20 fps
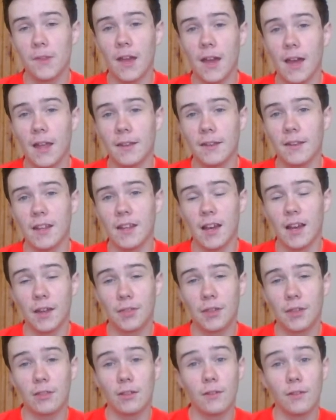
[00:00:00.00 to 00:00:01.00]
And I
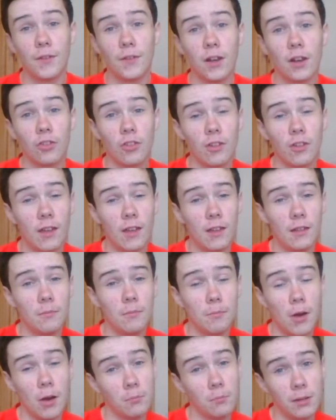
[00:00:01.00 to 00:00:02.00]
think they'll finish
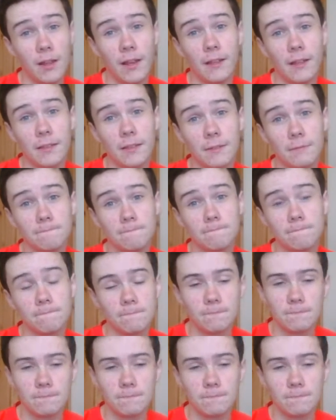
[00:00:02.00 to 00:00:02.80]
in bottom place.